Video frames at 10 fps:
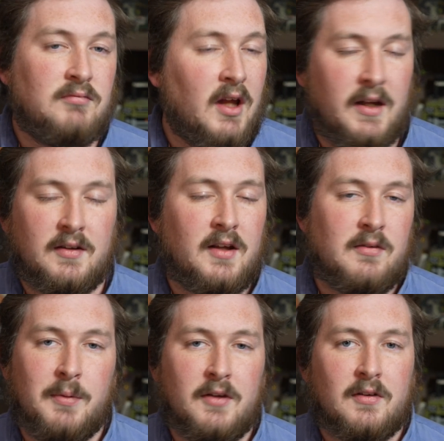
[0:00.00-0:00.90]

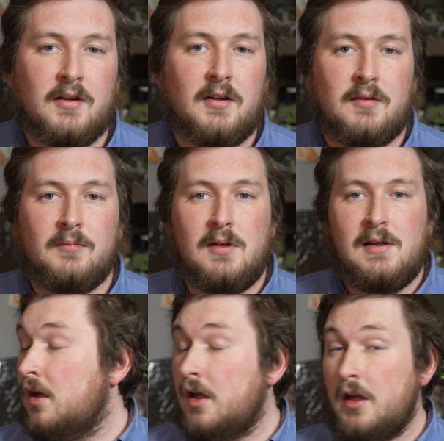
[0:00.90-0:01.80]
That's basically it.
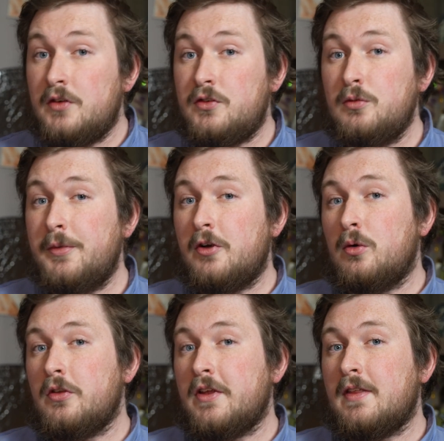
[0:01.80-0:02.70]
A super
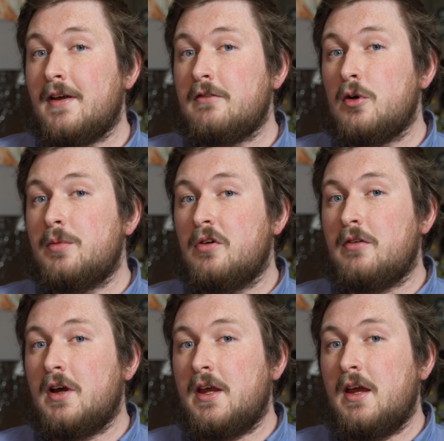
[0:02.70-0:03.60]
cool thing that
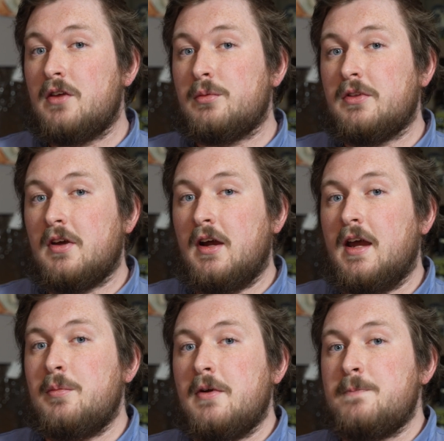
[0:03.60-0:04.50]
Roborock has with their
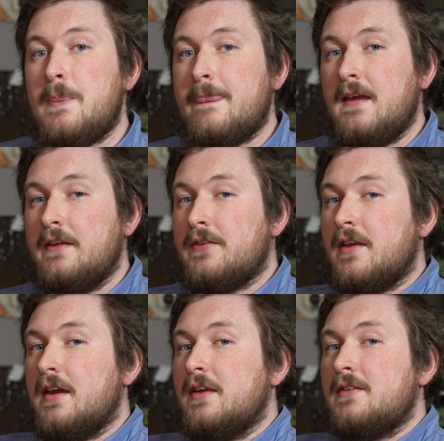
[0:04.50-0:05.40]
app is
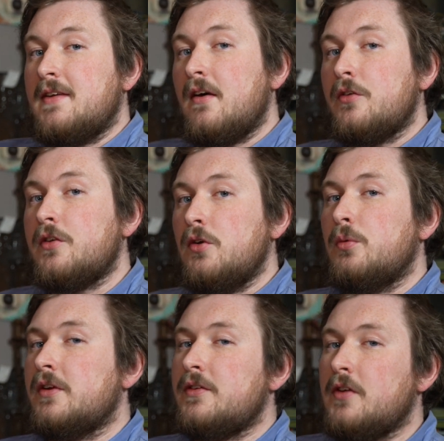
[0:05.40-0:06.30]
that it tells you
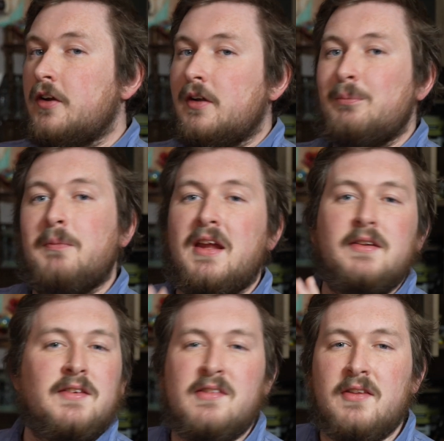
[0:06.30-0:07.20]
when certain
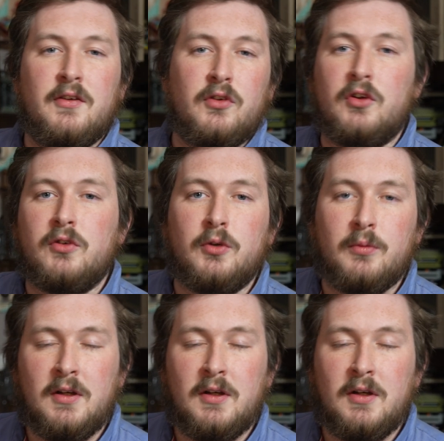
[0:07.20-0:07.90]
maintenance things are due,